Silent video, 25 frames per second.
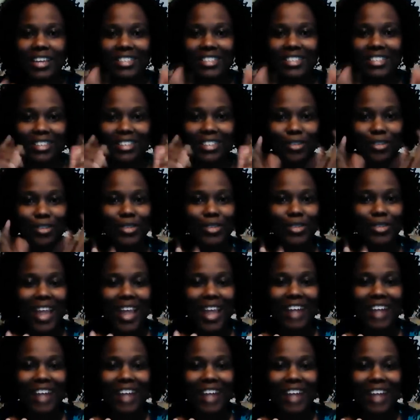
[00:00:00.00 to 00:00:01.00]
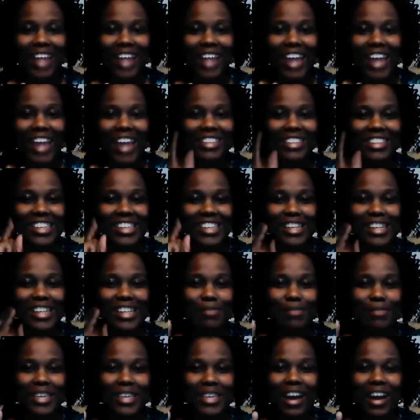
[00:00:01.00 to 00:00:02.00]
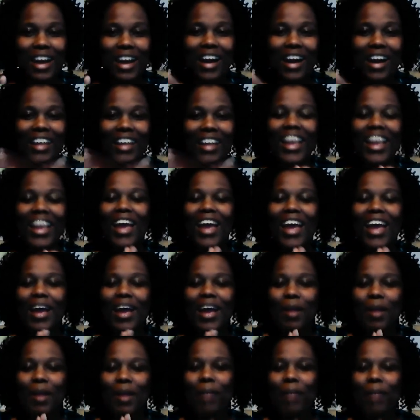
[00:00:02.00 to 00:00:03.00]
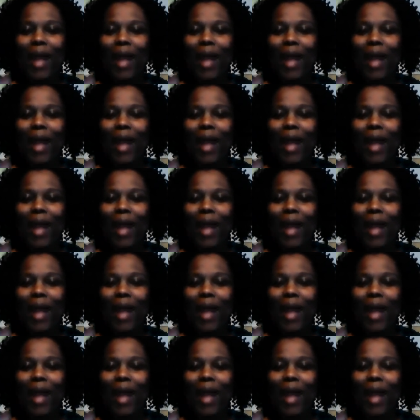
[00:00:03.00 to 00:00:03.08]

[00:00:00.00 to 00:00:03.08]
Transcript: 2018 and beyond. Bye-bye.